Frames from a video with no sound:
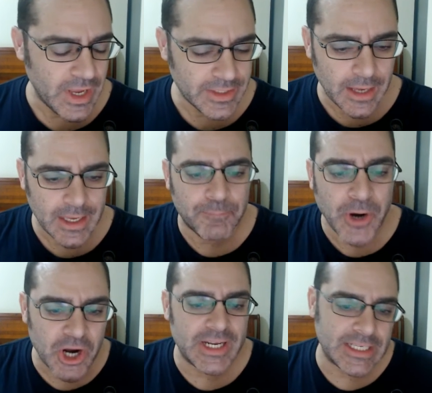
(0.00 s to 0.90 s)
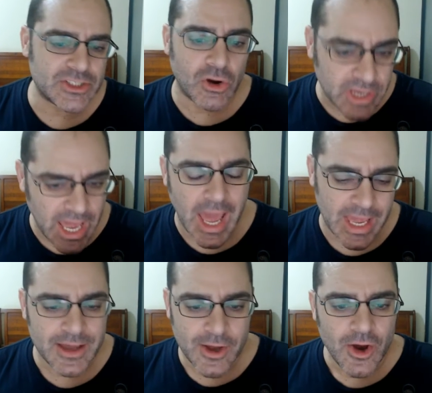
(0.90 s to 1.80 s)
Yeah, Bernie is
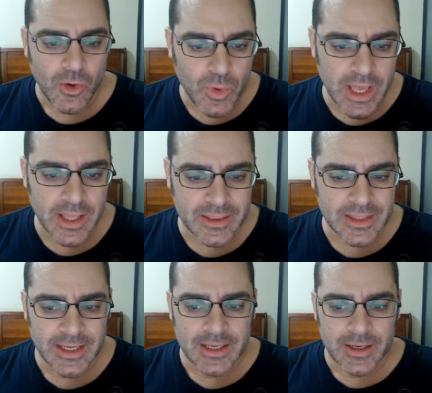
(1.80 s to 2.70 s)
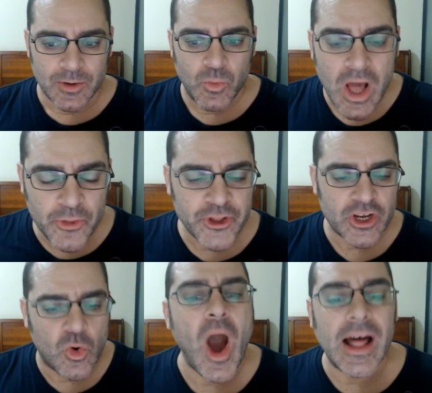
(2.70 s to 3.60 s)
okay with wealth
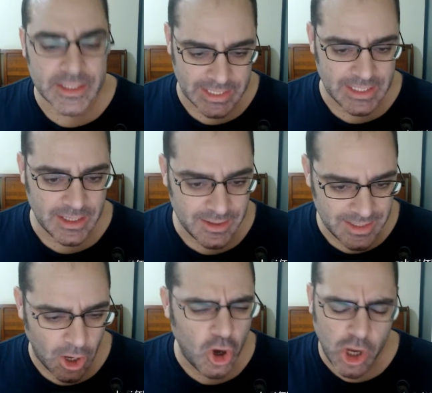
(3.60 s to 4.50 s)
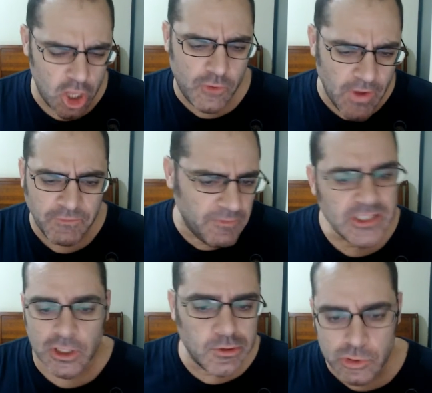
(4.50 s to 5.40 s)
inequality. Yeah, oh, if
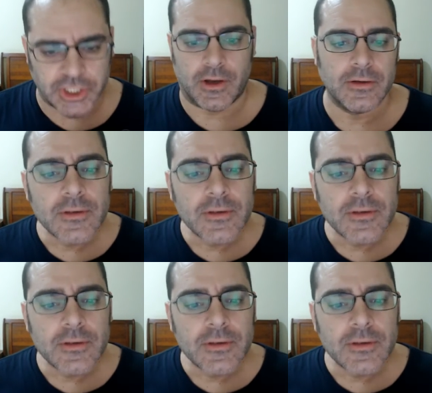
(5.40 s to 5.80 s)
everyone's a loser.